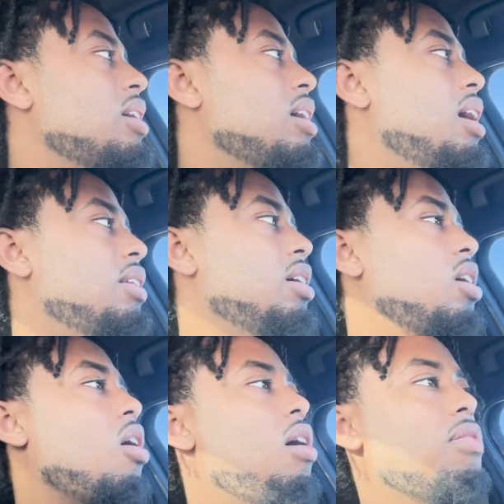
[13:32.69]
Uh, they're
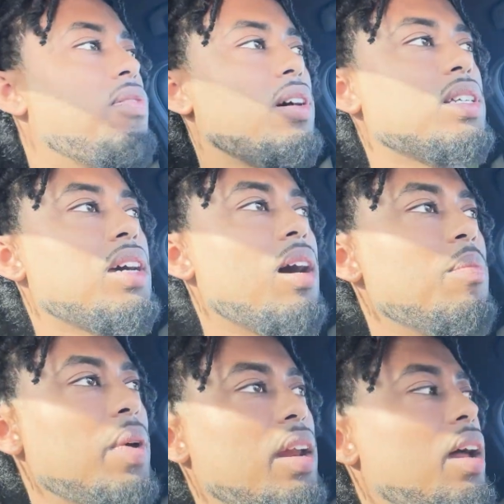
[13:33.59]
called First Cup,
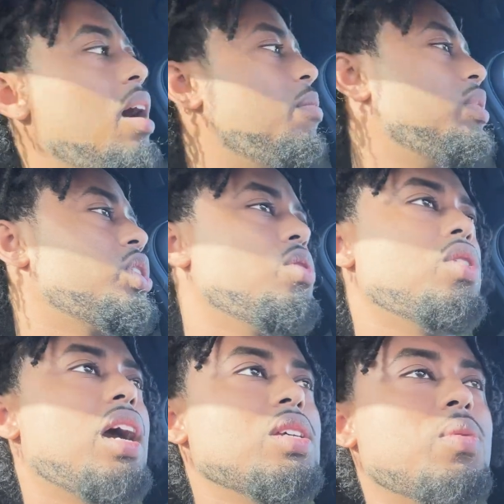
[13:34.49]
and I'm gonna show you
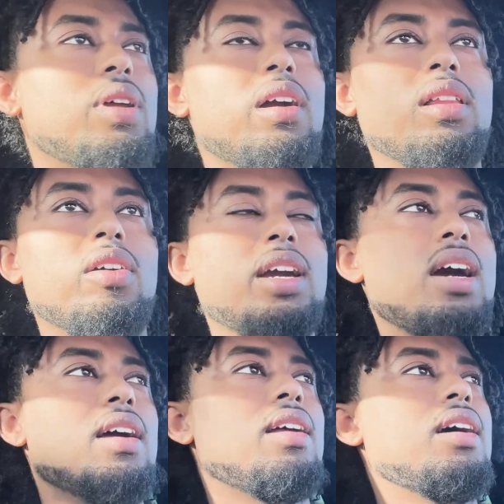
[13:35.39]
guys where they're
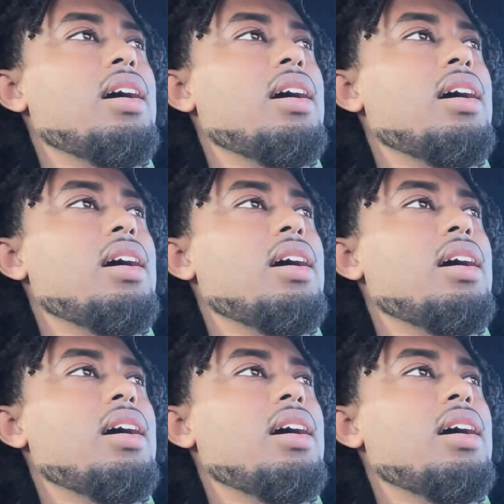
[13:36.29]
located.